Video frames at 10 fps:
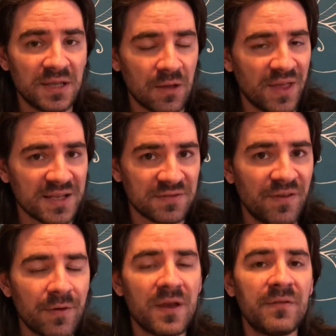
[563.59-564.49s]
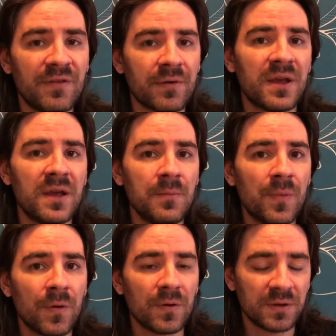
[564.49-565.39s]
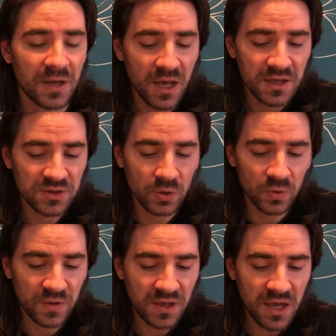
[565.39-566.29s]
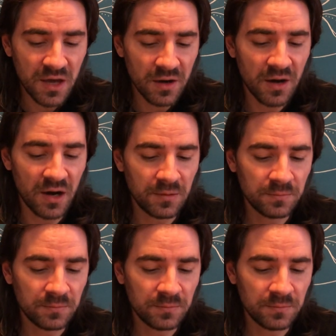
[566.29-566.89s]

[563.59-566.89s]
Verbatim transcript: Now that's very, very important. So here,